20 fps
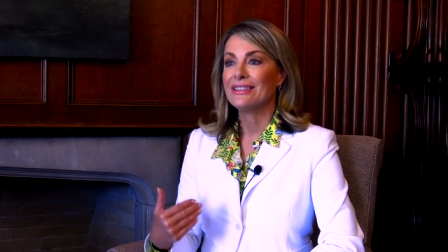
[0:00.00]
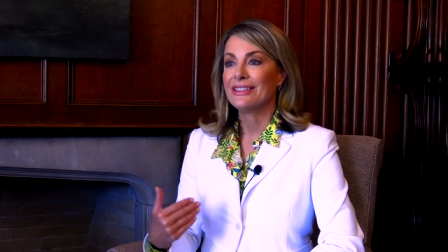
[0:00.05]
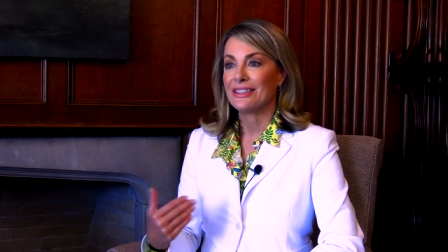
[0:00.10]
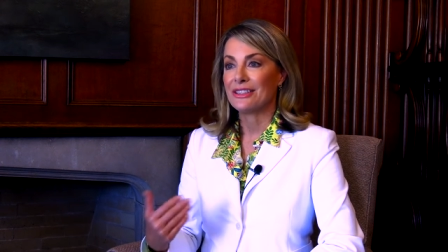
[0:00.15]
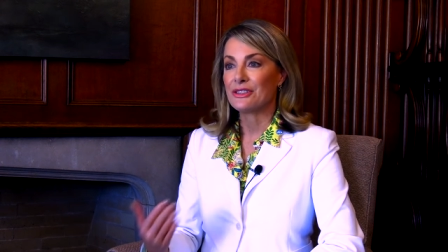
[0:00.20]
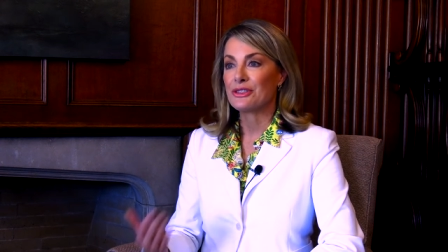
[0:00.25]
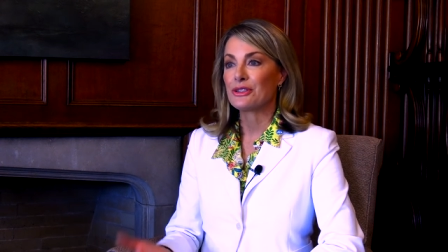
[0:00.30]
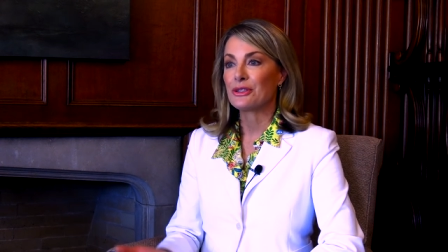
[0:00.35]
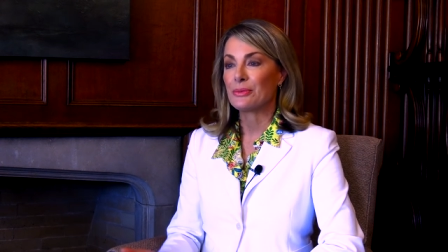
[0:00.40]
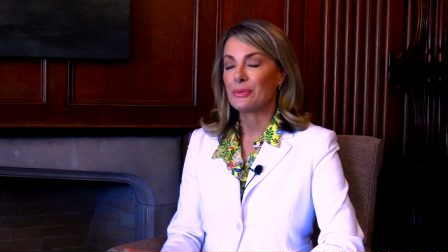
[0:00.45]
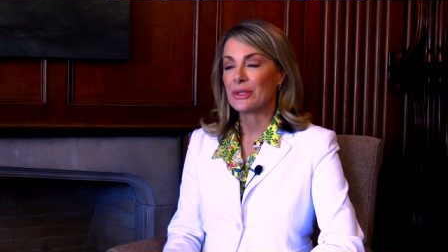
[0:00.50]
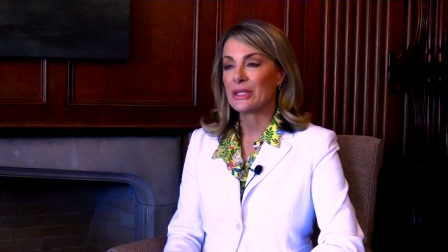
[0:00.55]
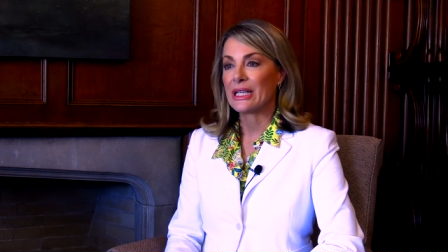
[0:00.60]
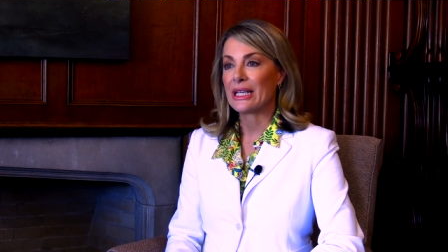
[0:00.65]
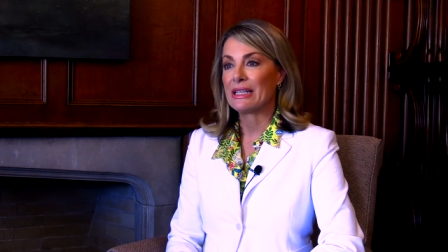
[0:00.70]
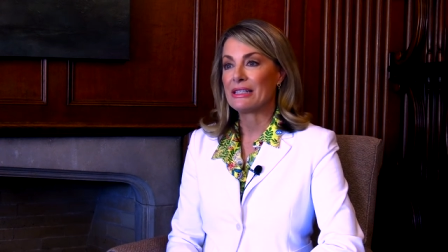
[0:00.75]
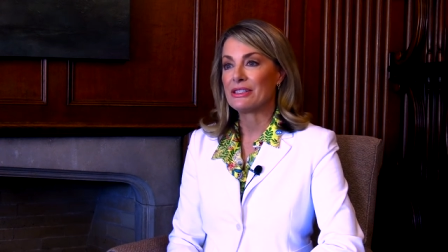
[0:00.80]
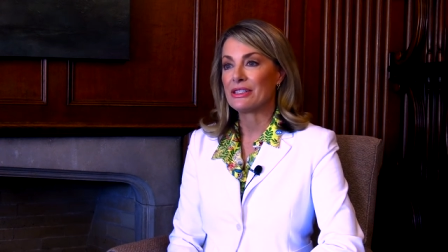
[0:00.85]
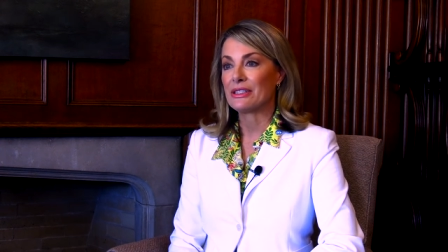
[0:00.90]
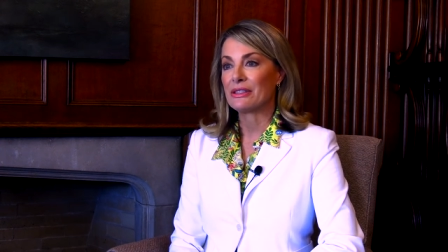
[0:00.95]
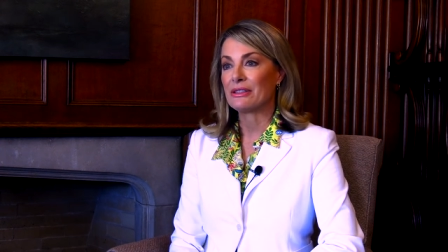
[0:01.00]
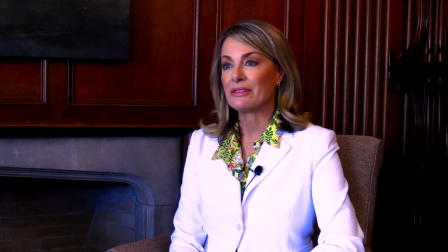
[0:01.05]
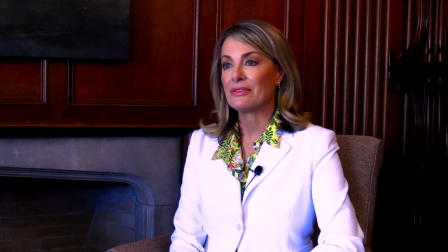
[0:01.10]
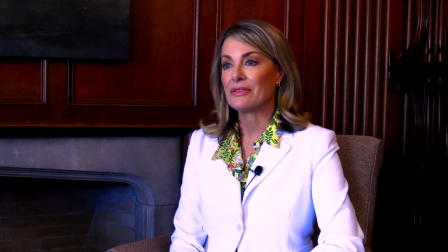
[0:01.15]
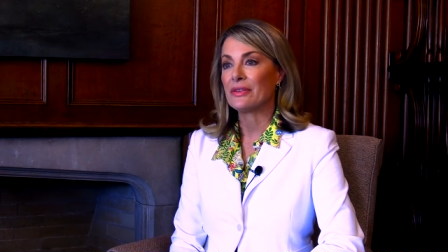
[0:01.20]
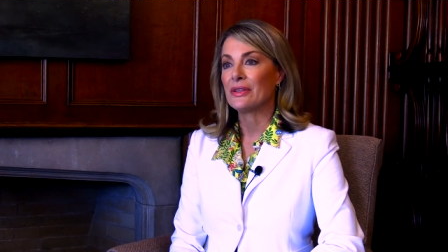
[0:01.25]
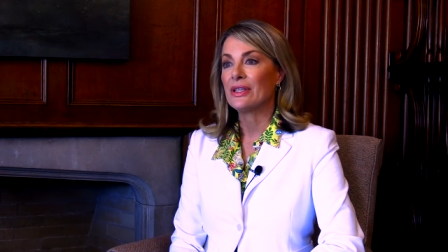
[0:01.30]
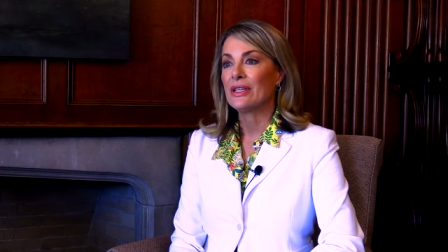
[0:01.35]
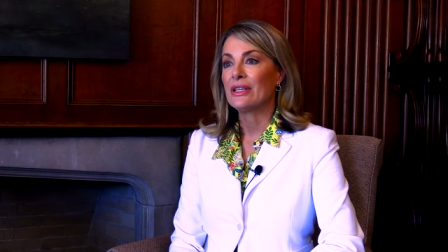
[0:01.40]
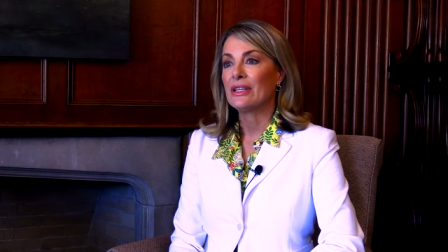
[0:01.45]
interpretation
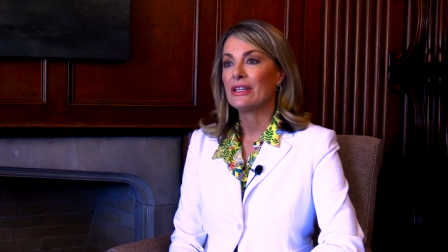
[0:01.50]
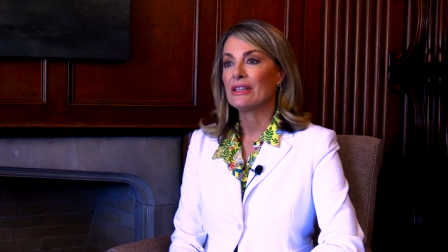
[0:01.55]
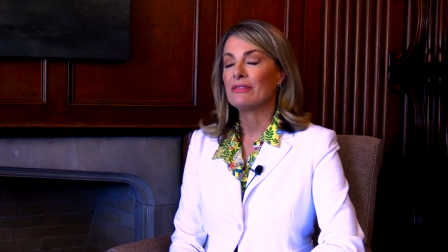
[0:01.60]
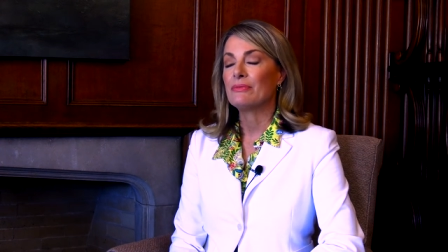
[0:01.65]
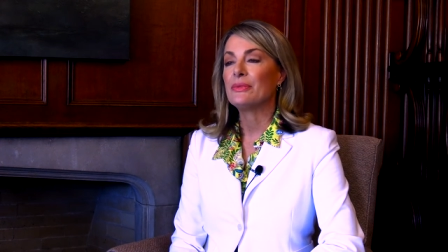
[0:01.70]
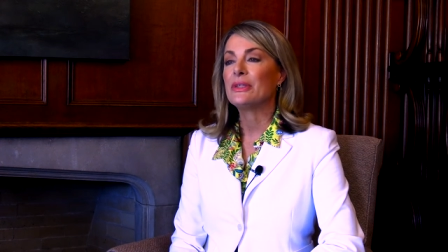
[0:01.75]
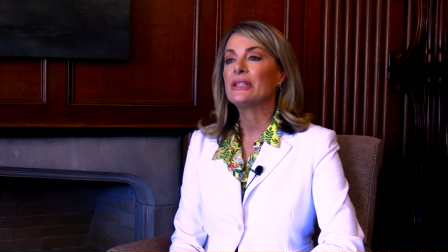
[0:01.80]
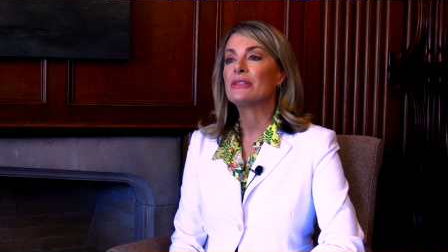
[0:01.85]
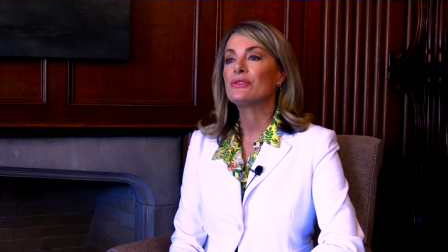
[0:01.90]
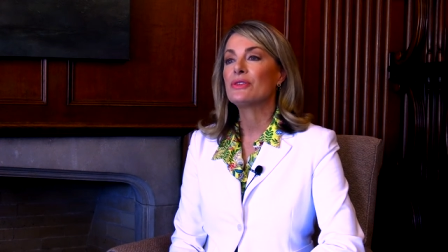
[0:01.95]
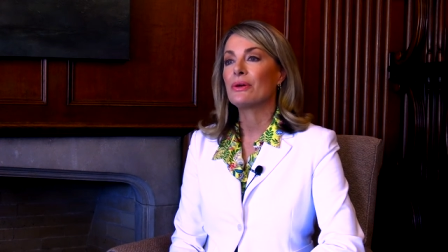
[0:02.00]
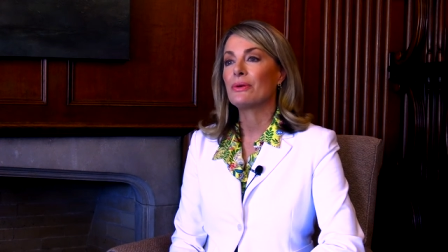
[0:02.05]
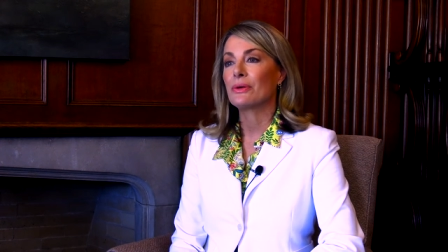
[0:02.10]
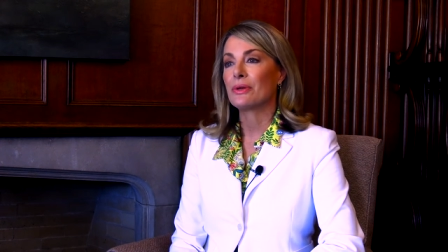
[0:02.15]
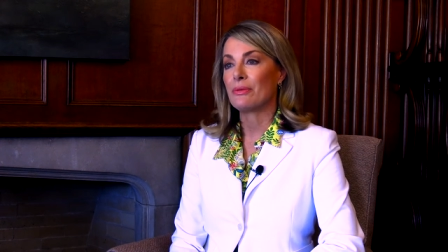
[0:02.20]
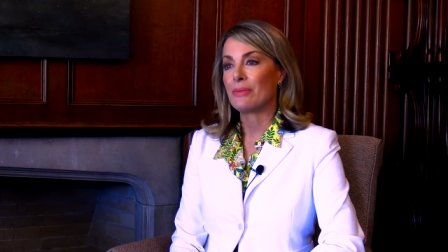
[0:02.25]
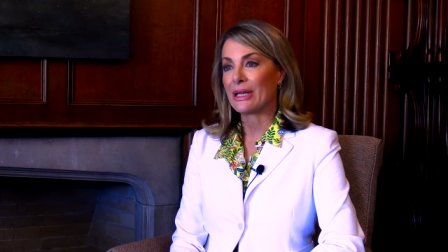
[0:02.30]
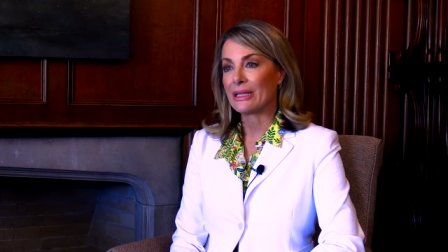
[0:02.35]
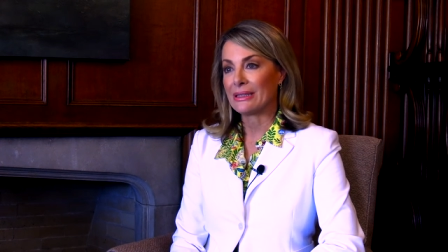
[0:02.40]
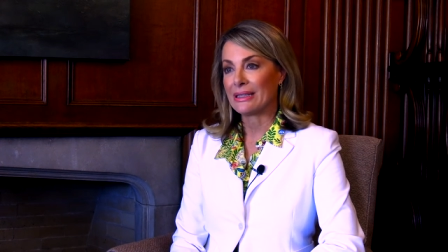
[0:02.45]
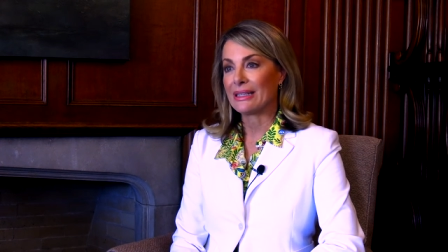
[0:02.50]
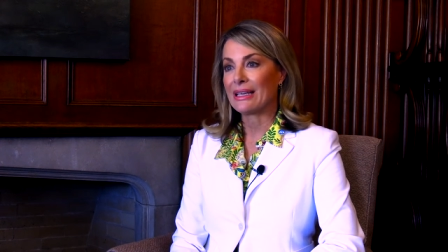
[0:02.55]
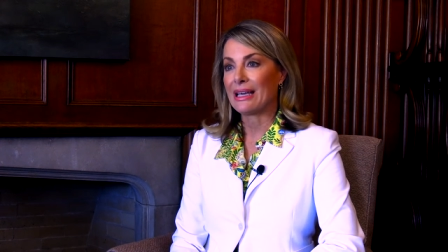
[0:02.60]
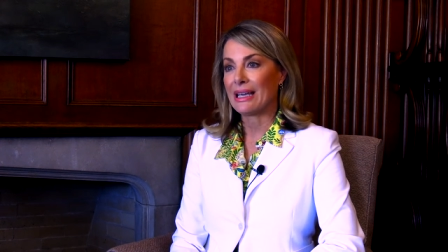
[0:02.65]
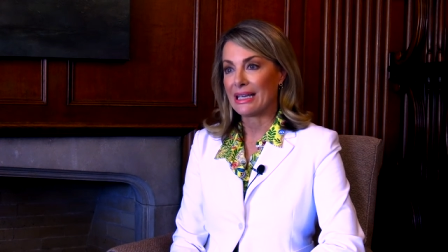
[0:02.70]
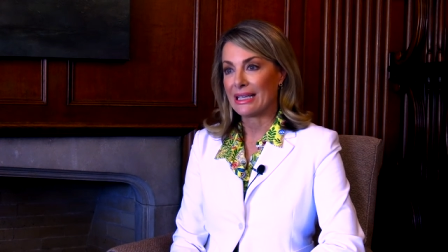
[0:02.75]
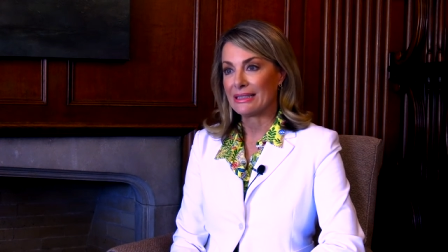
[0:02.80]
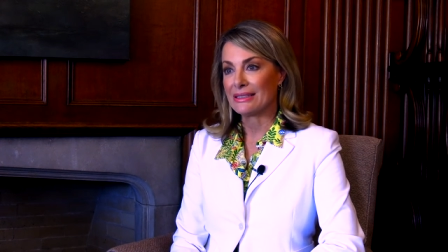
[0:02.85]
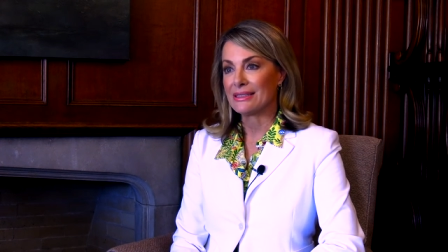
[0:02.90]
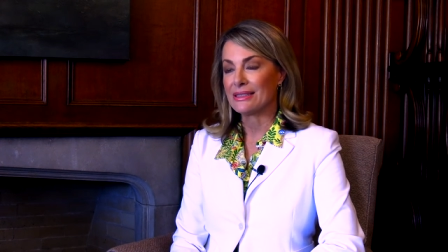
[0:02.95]
of, of being told about the
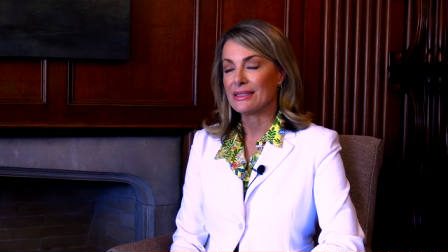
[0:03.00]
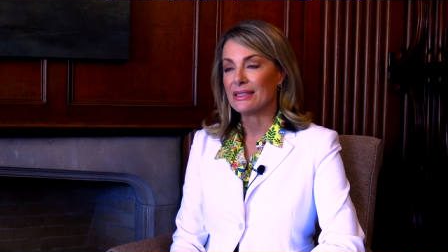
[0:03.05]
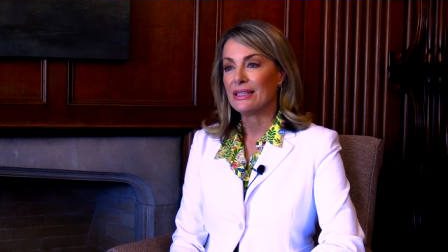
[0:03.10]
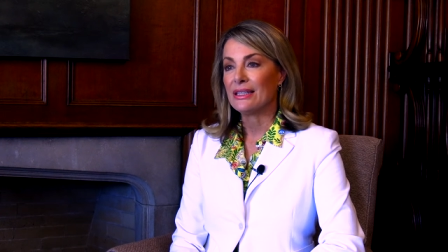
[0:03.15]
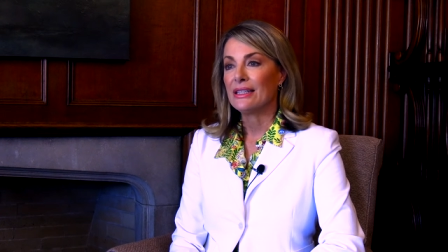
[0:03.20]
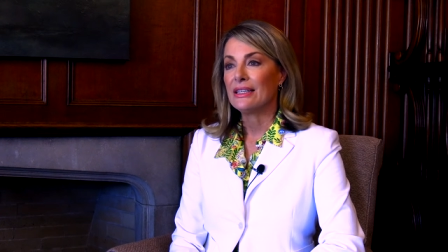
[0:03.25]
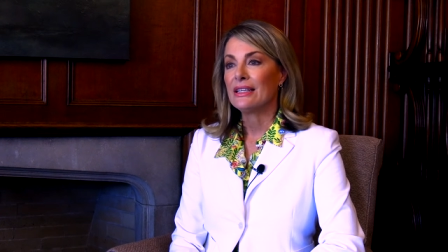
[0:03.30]
case.